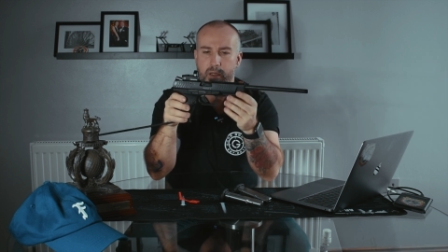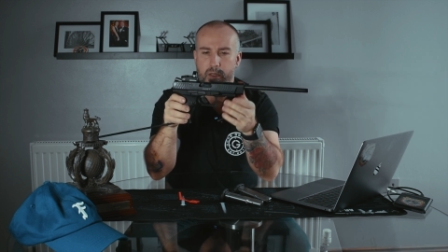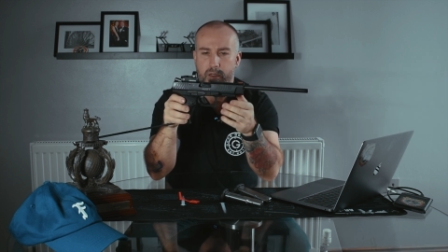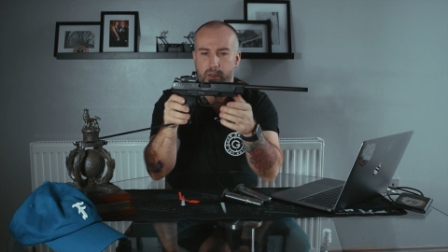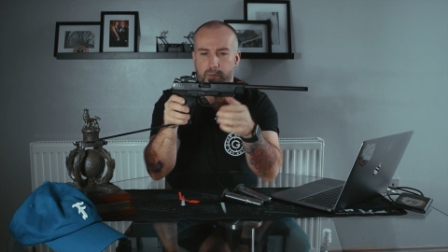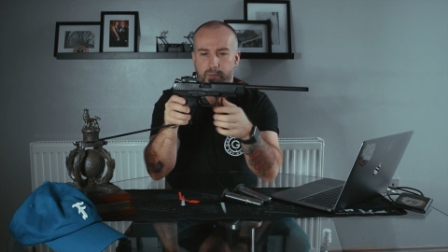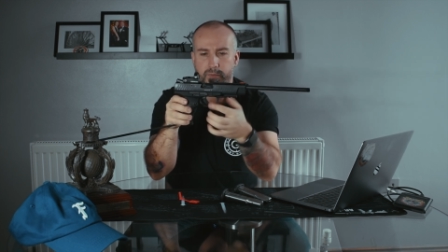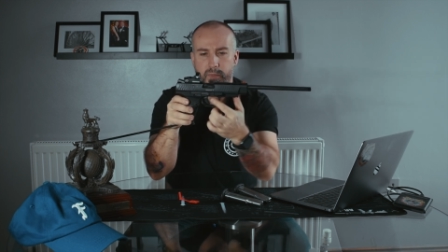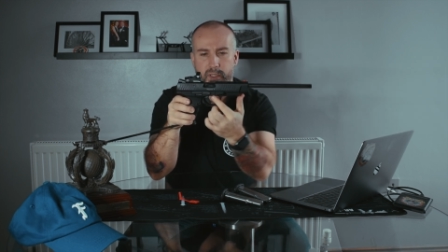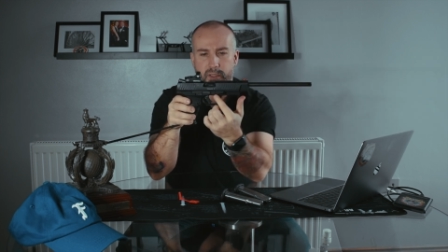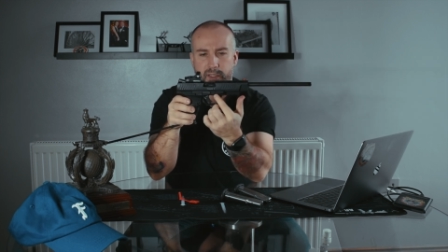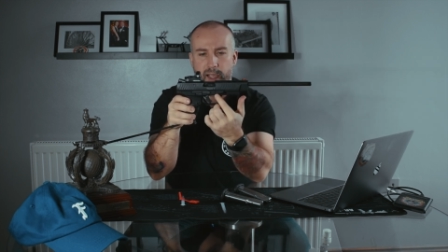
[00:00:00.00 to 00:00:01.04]

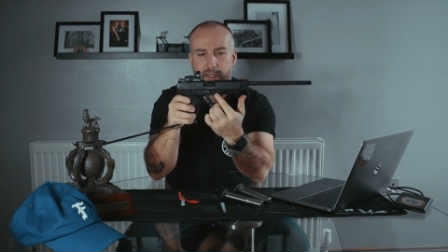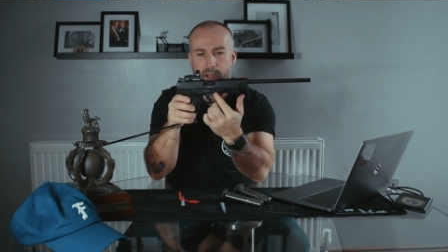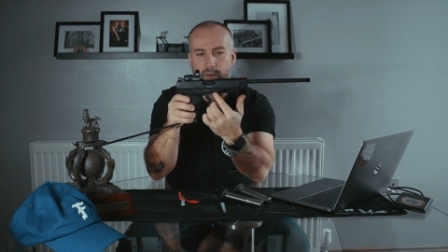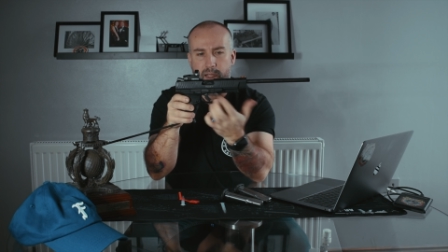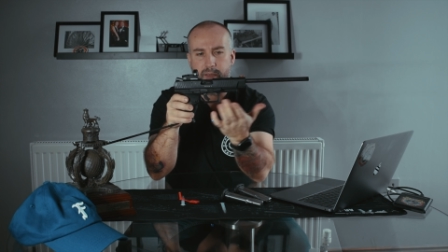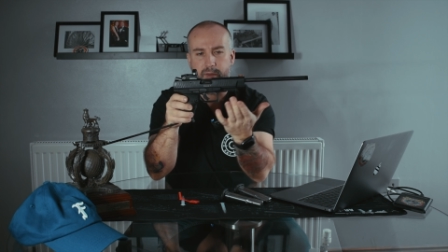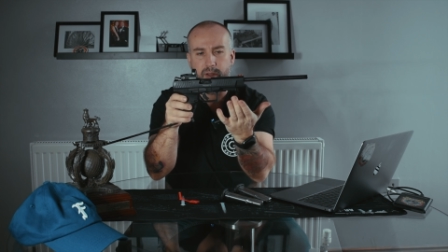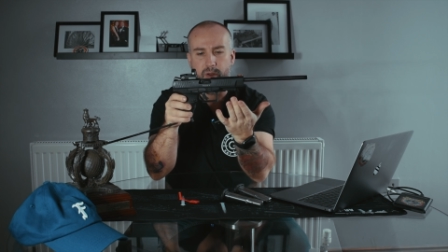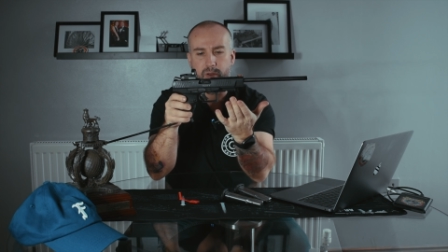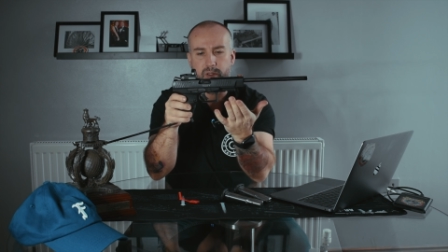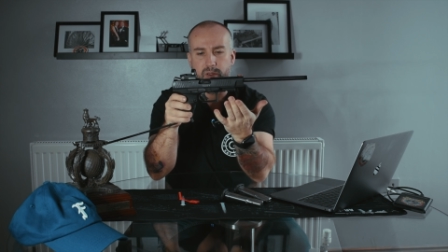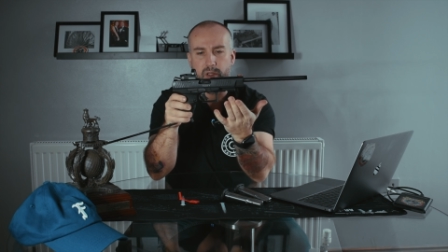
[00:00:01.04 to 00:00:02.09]
Takedown lever,
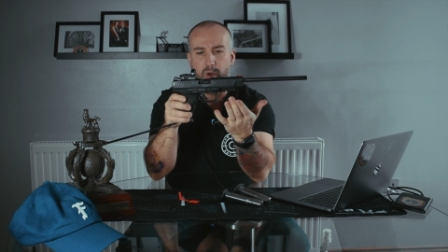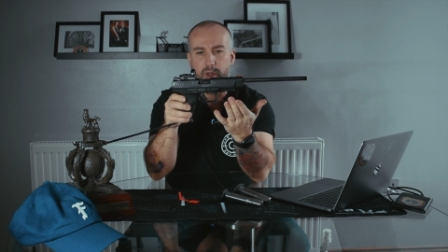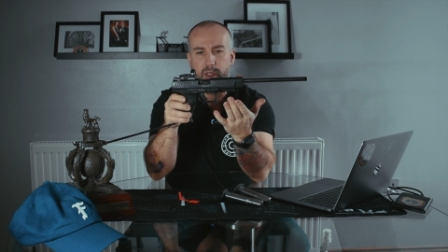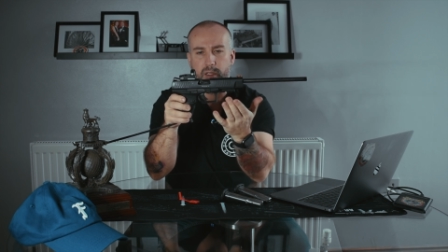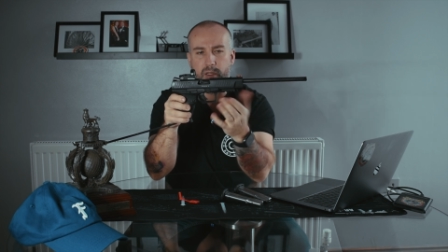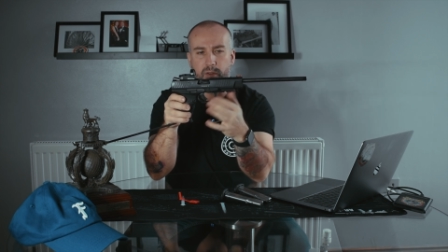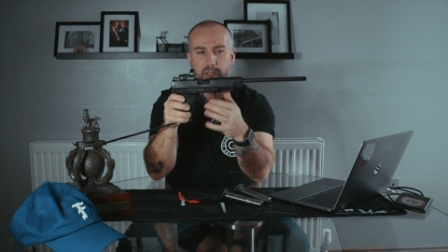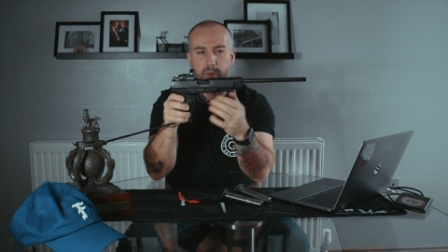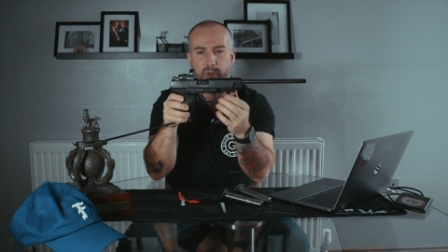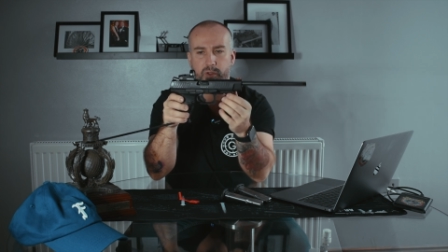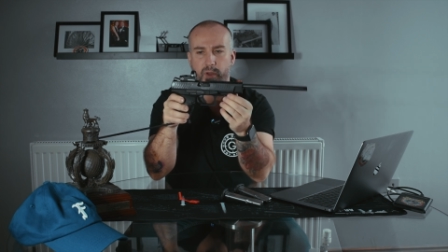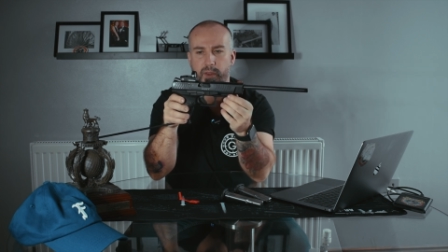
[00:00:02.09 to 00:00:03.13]
nice and tidy, and I'll
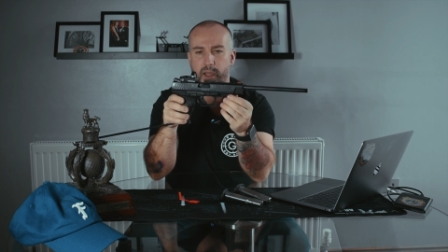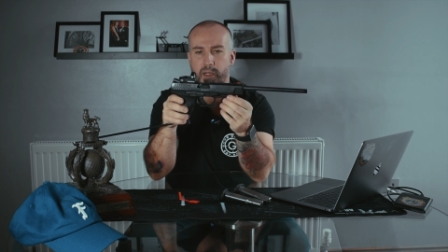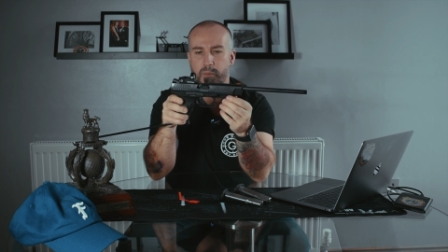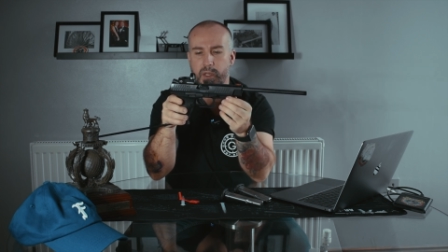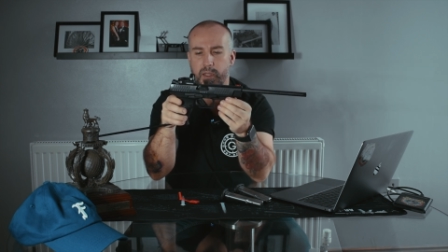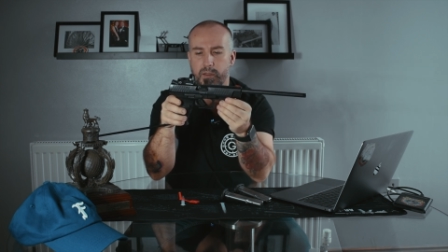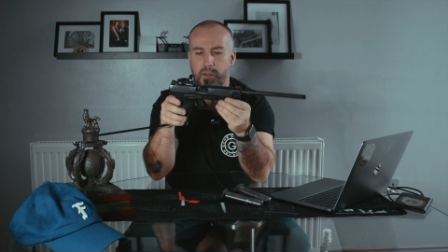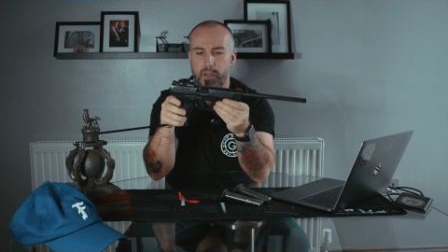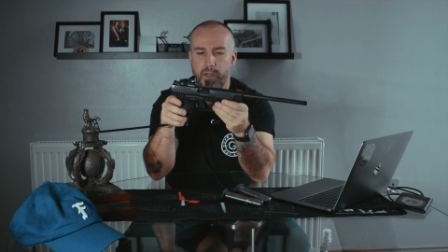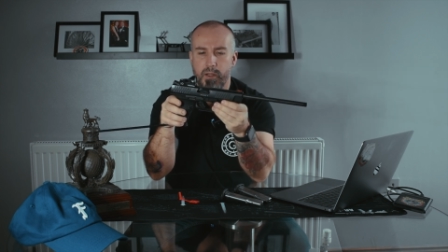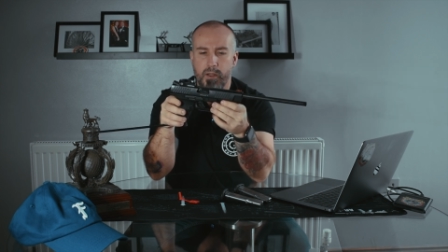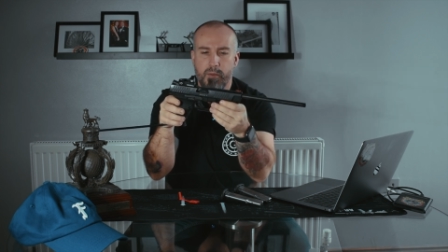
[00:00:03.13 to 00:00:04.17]
demonstrate that in a minute.
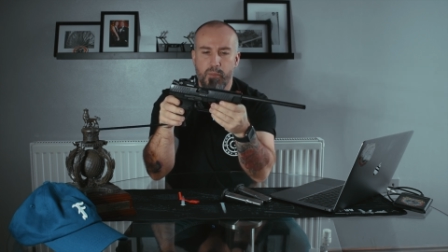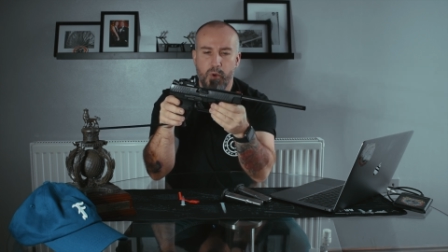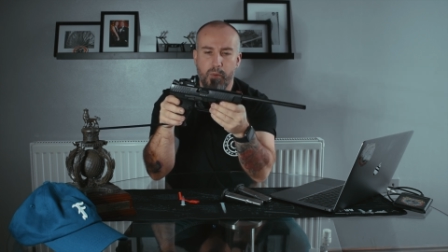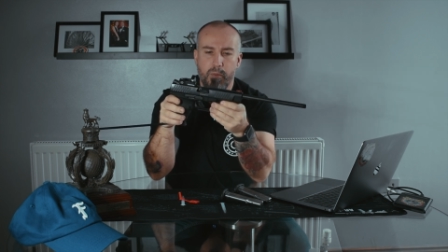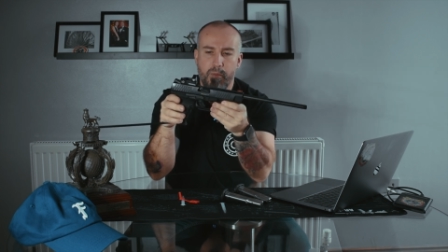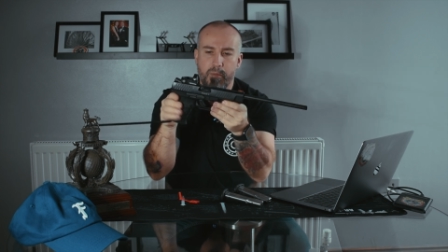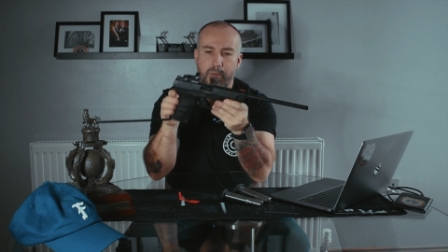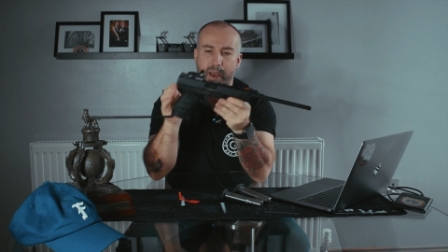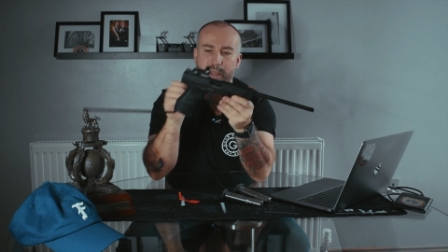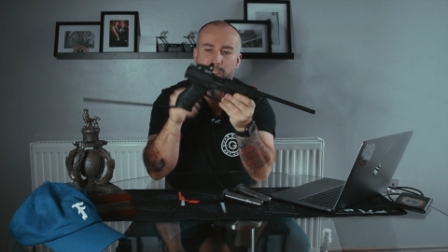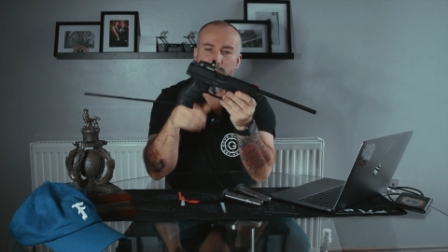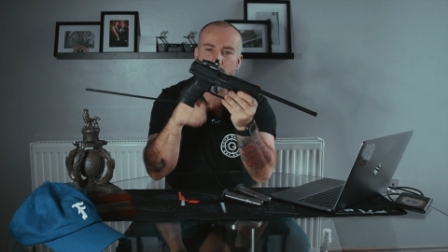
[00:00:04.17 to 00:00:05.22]
But
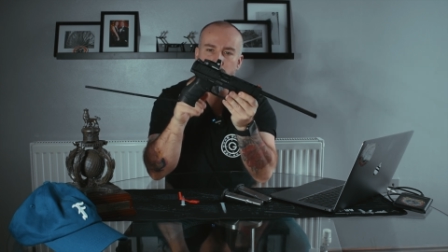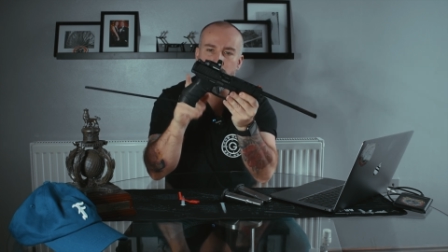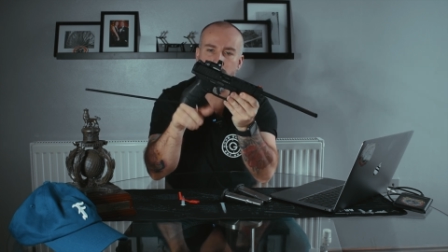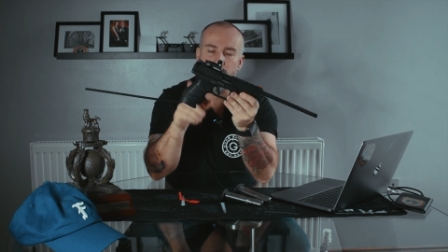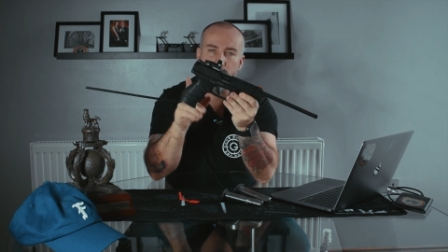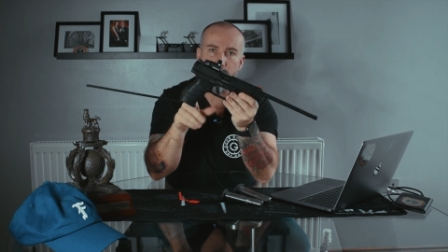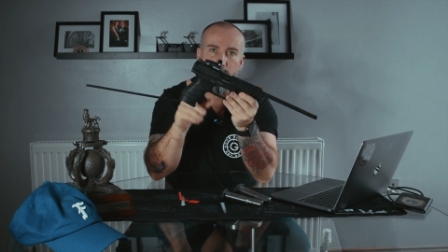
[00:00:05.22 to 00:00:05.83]
maintenance of